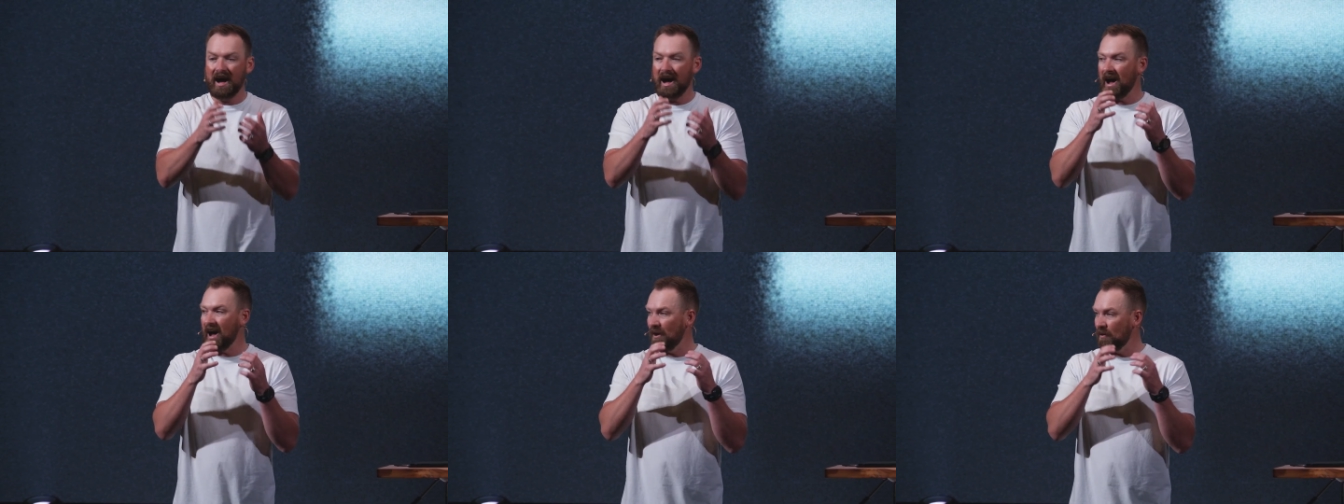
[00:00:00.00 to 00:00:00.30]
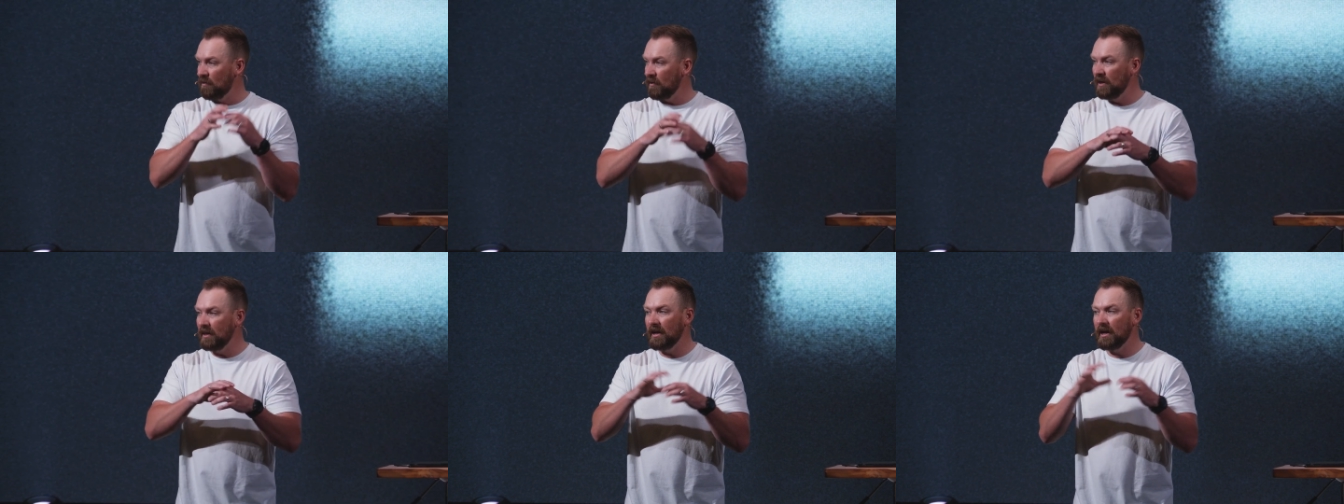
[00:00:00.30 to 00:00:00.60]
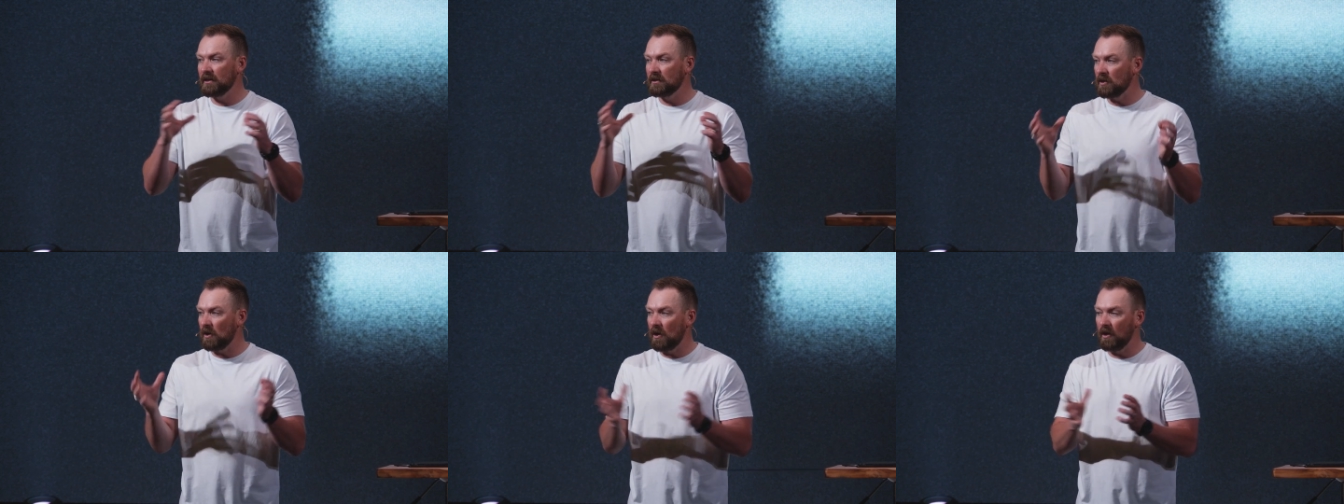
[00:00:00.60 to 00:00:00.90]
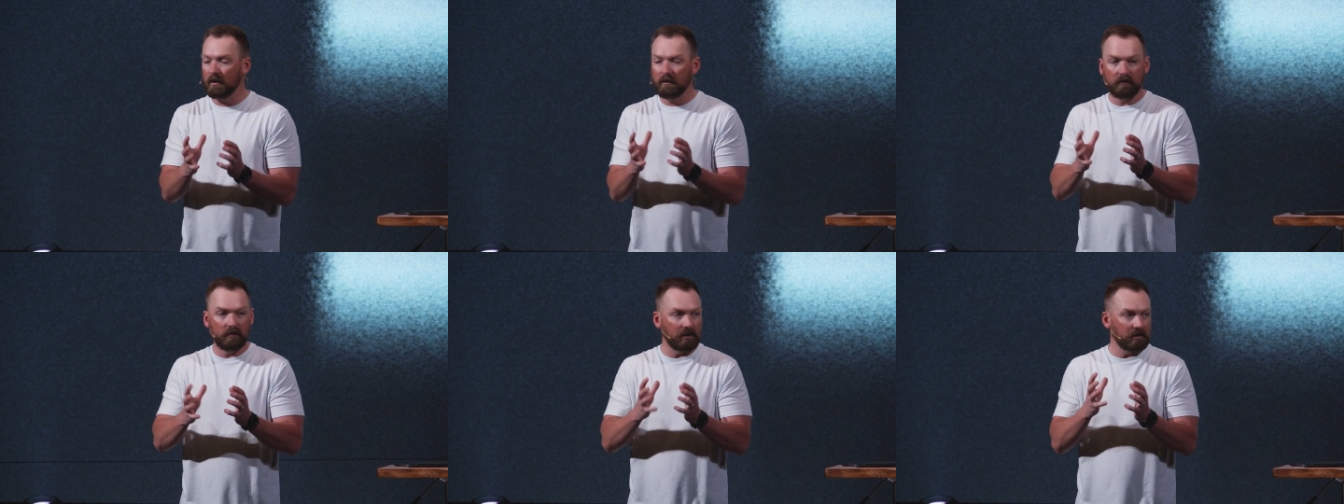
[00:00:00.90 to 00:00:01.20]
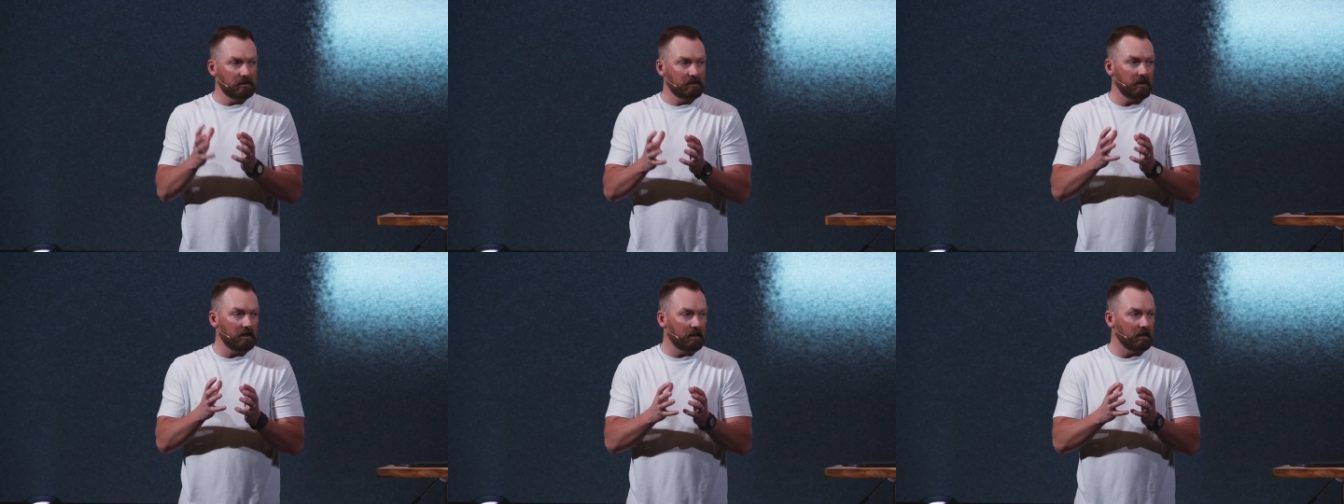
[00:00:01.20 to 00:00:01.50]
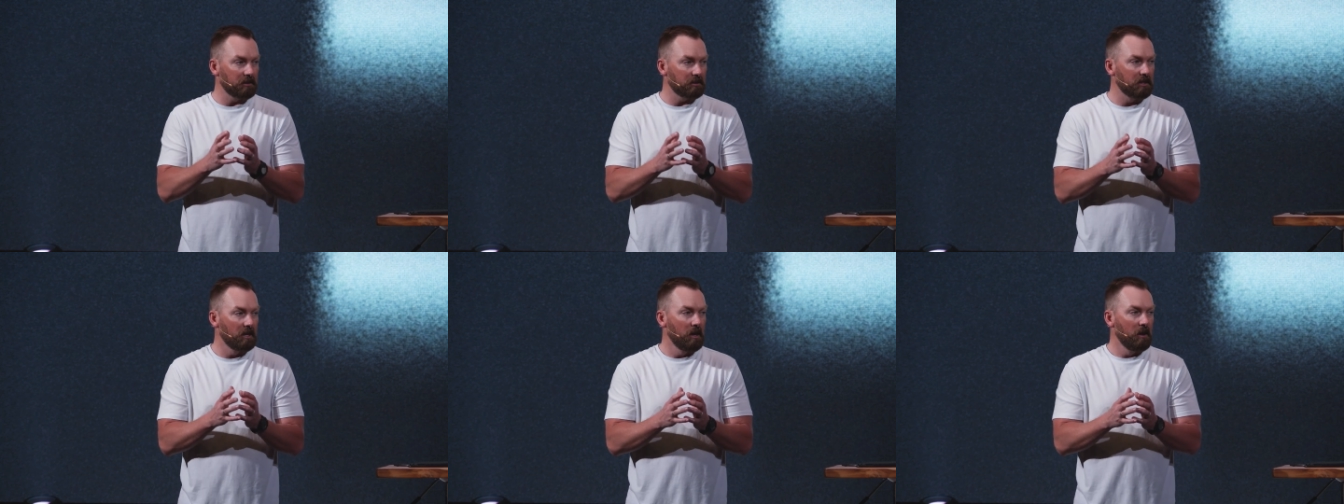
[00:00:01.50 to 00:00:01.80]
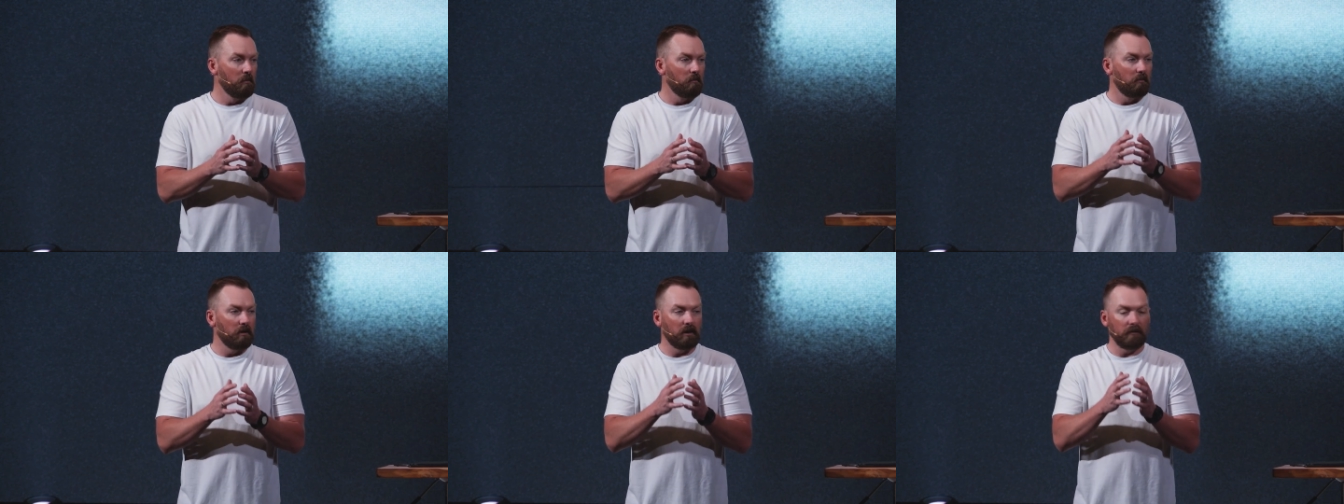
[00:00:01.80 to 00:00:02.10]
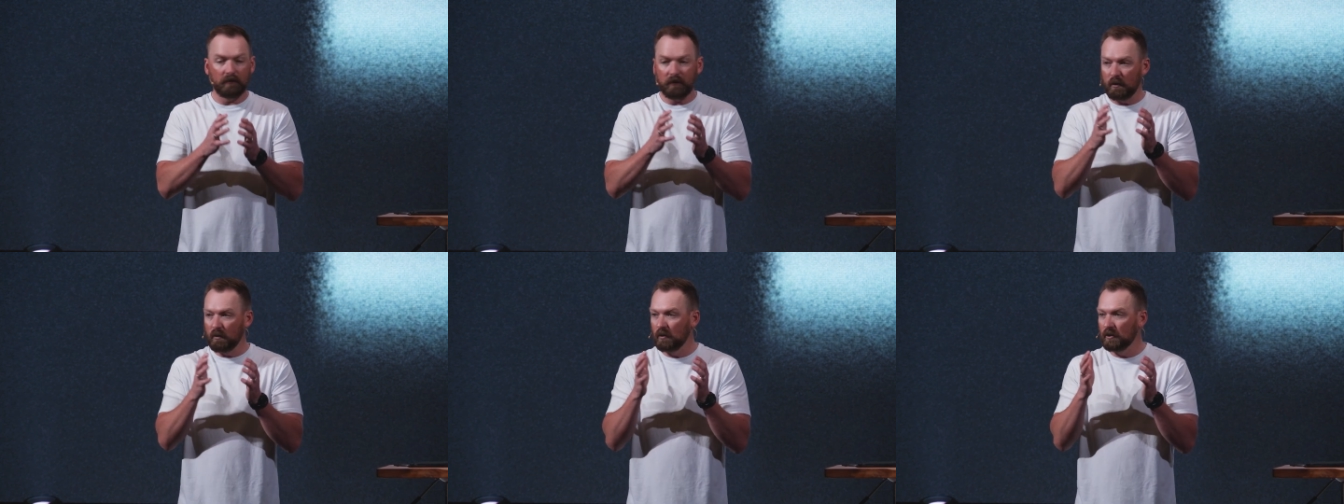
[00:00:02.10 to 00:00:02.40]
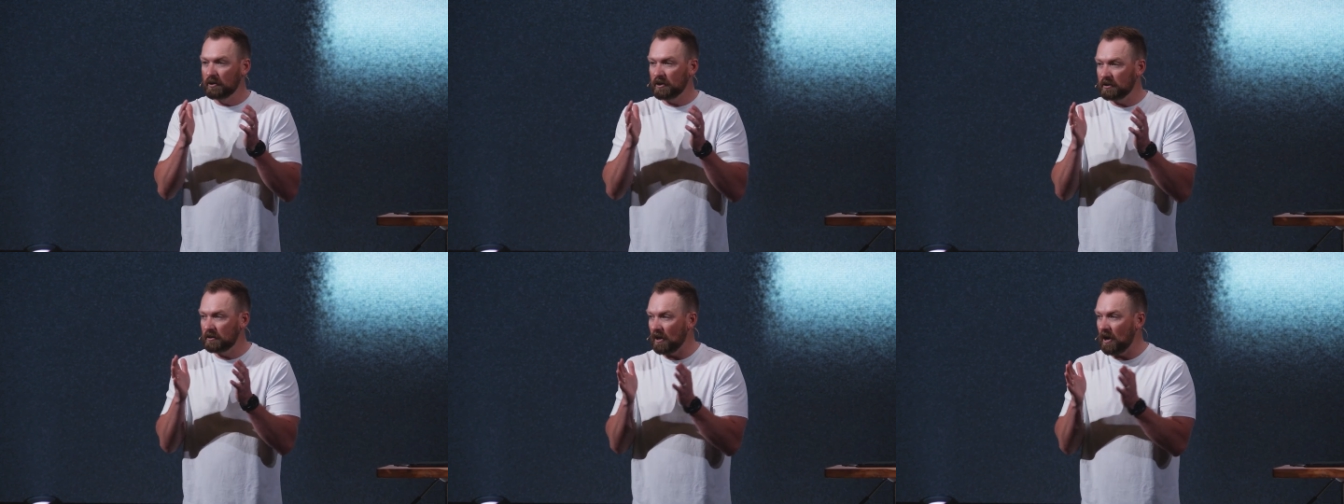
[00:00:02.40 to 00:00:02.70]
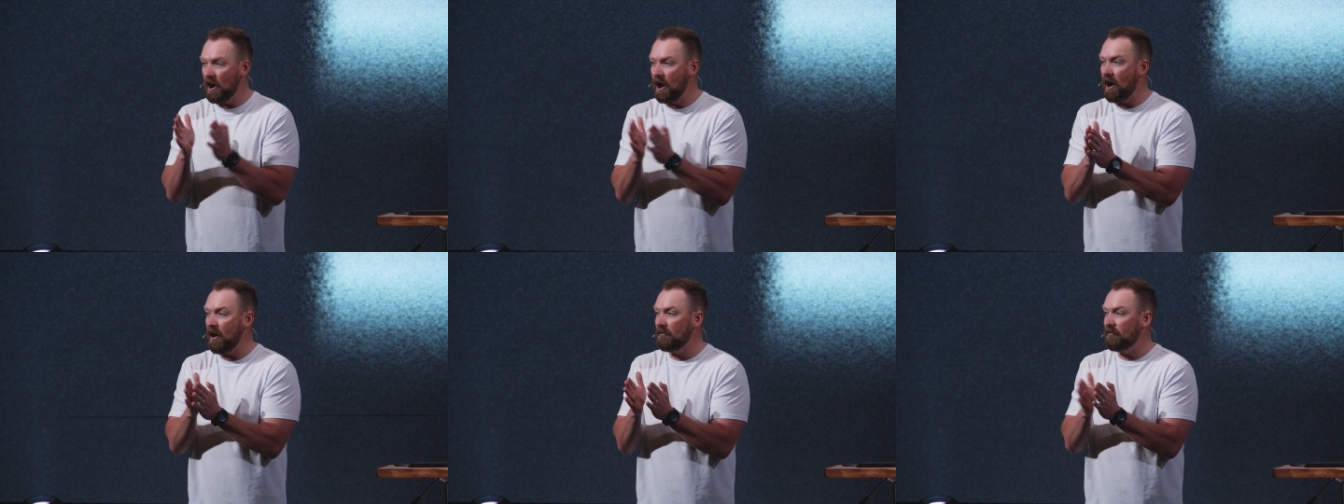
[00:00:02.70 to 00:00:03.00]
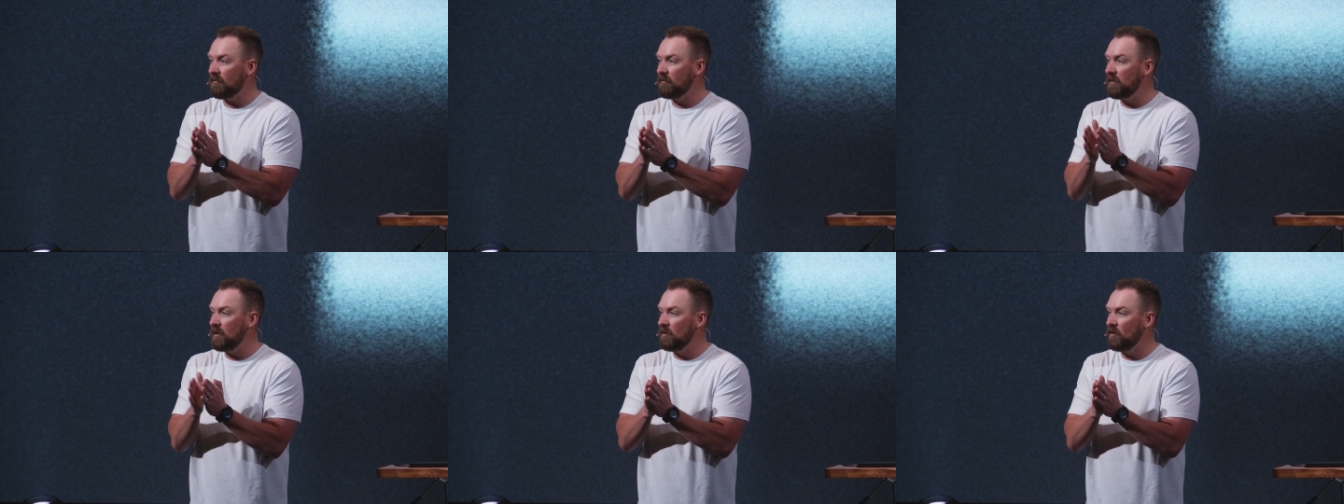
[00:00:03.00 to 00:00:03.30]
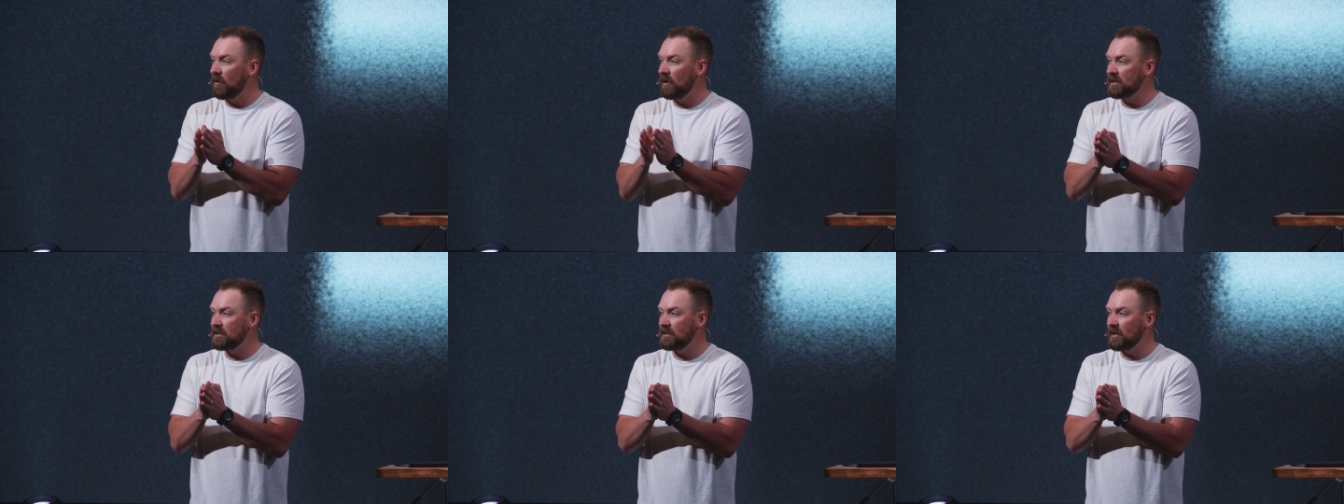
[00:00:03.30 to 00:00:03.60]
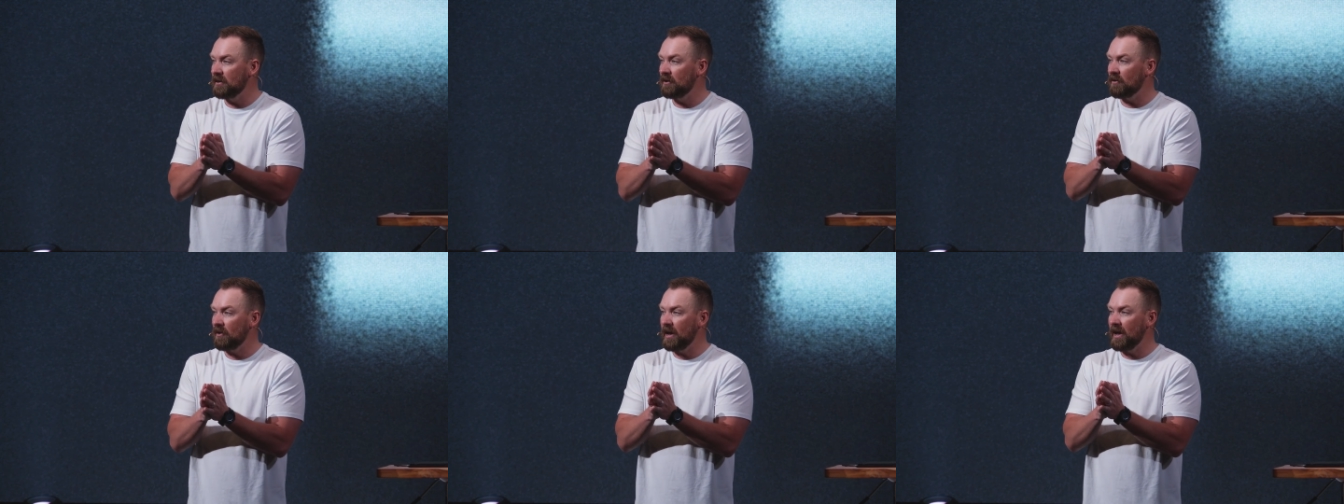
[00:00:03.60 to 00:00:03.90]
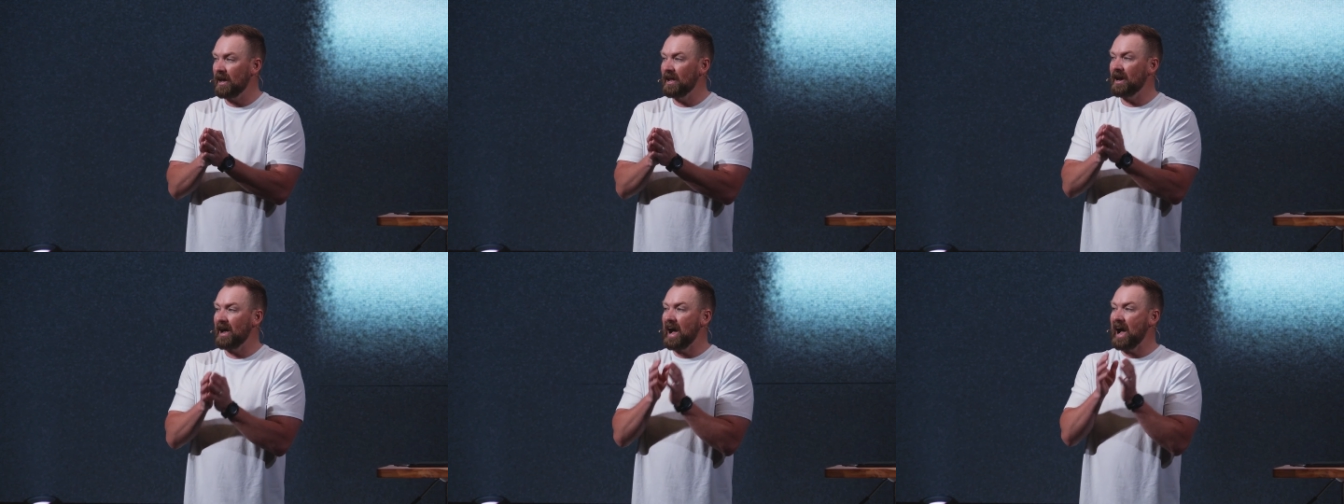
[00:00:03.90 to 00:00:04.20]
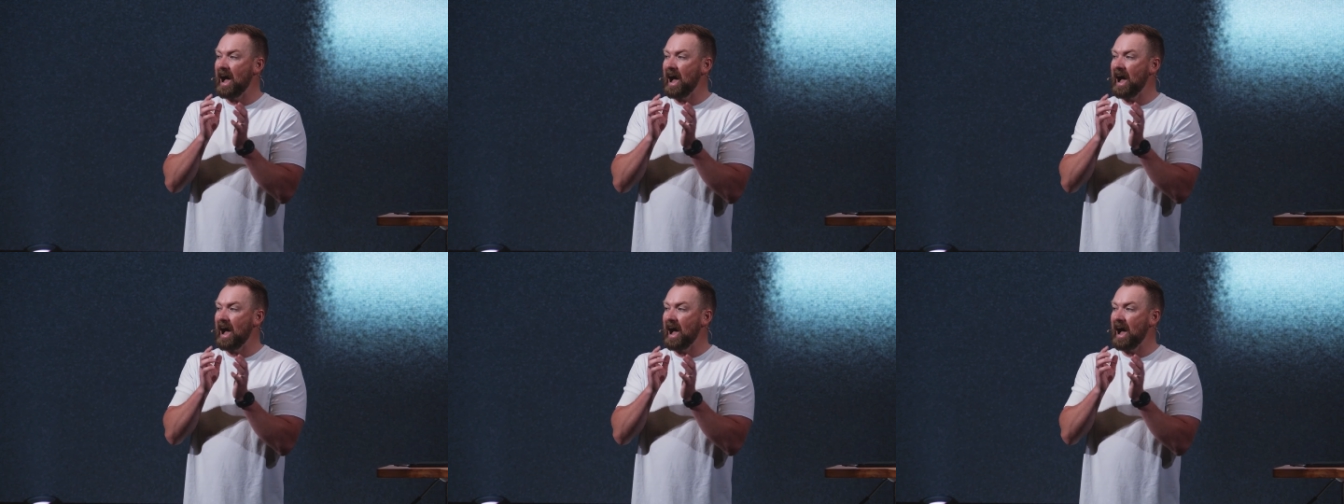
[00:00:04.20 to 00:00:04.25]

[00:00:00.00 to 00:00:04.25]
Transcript: I realize all of these things. But if you will just offer me what is in your hand,